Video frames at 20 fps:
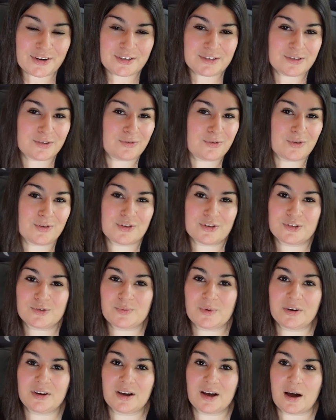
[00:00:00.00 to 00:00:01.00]
So if you just
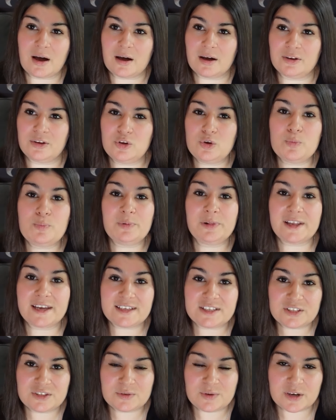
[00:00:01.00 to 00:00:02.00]
want a new
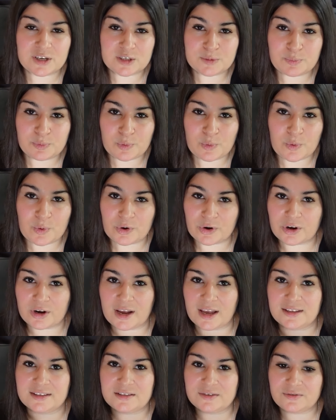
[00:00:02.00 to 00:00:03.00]
place to explore
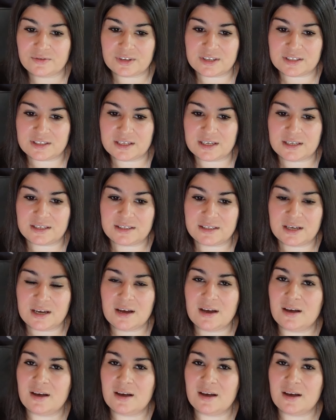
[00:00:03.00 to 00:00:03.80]
and to visit,